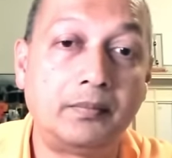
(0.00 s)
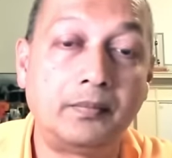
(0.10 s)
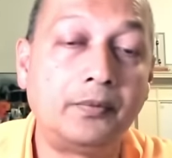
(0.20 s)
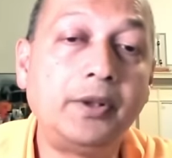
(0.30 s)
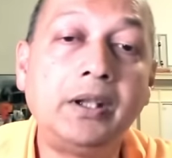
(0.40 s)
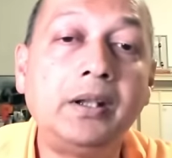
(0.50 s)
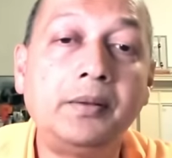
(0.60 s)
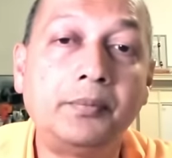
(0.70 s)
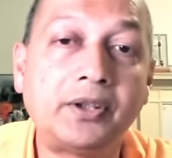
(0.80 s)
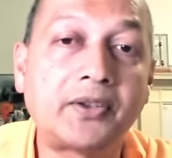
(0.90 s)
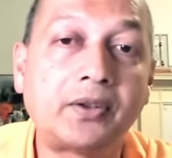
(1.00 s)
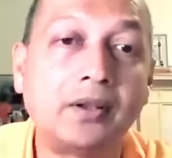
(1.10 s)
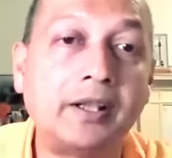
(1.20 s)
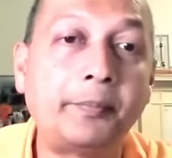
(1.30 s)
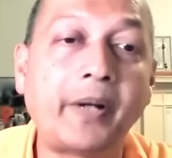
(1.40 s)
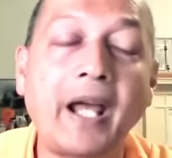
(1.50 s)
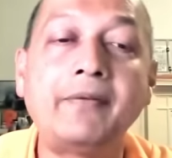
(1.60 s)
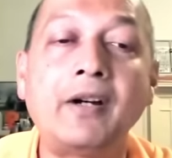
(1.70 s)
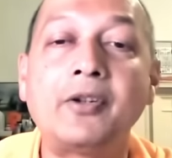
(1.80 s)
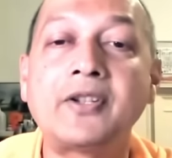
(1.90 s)
We just
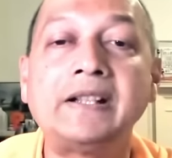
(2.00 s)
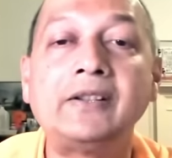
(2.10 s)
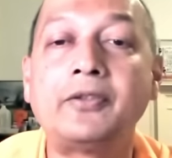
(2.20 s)
deprive ourselves